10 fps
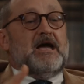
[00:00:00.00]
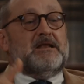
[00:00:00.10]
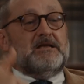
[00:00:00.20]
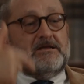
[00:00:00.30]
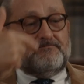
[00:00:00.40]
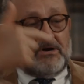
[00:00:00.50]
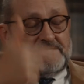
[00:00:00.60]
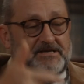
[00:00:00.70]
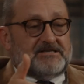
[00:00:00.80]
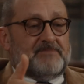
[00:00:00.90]
And in
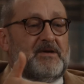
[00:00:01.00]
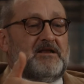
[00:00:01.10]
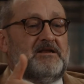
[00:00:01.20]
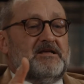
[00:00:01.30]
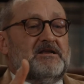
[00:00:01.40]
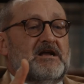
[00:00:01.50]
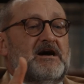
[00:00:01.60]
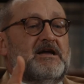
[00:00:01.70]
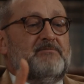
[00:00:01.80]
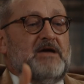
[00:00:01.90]
participating in it,
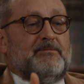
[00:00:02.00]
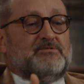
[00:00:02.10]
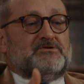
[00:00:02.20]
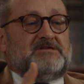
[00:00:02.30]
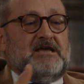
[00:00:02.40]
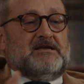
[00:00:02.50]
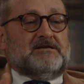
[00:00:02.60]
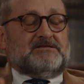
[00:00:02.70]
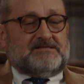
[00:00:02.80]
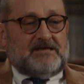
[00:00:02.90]
I am able to take
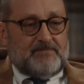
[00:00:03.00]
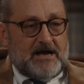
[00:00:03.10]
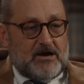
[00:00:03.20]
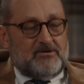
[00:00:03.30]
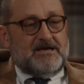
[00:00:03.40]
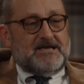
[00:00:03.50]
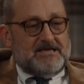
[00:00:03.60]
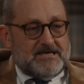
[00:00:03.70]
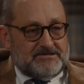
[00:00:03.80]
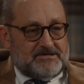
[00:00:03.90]
it somehow
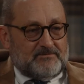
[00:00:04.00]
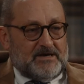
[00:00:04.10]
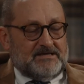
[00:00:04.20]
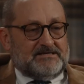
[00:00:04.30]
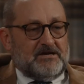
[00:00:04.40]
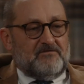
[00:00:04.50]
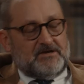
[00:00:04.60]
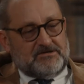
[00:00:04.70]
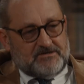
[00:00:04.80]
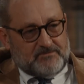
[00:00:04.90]
into myself,
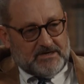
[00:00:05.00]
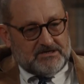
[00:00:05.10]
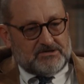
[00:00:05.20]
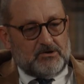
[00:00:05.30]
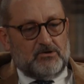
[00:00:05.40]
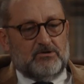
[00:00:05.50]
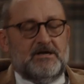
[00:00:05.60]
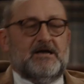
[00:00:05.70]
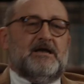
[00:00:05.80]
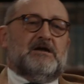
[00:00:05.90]
into my
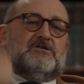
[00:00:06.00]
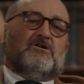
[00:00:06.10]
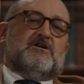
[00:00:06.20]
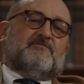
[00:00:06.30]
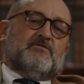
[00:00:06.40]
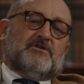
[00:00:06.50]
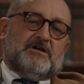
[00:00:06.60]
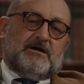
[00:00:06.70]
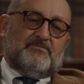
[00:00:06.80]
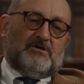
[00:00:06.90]
soul, and offer it
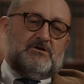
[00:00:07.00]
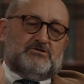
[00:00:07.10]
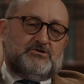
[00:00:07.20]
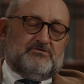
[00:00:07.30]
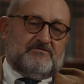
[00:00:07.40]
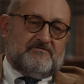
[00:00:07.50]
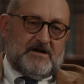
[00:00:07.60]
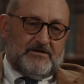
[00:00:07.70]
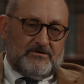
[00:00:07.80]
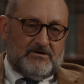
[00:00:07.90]
up to the
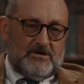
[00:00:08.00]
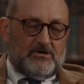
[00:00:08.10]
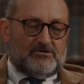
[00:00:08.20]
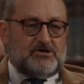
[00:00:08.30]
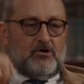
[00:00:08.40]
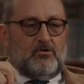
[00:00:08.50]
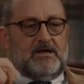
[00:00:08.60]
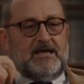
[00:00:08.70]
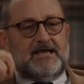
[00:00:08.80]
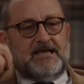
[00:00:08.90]
Father.
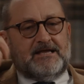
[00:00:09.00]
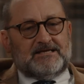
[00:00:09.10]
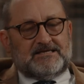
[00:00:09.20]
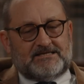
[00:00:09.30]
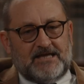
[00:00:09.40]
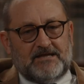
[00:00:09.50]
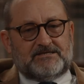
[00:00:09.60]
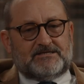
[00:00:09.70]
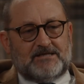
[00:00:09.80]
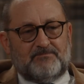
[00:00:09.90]
So in a
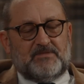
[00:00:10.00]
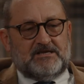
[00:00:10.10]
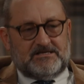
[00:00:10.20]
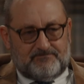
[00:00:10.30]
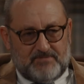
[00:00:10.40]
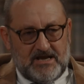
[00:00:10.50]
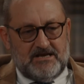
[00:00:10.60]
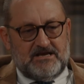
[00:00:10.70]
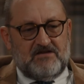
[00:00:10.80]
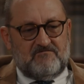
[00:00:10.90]
sense, something is
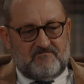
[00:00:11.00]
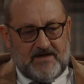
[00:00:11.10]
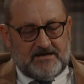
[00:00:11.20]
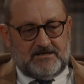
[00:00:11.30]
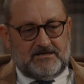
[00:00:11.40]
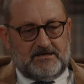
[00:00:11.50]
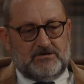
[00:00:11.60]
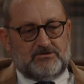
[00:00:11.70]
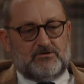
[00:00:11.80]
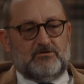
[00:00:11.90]
being effected
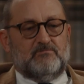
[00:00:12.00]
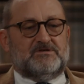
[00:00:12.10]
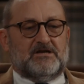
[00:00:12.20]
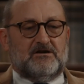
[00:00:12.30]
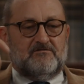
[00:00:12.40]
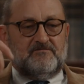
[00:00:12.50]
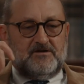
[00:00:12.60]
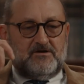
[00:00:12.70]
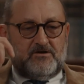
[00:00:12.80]
in terms of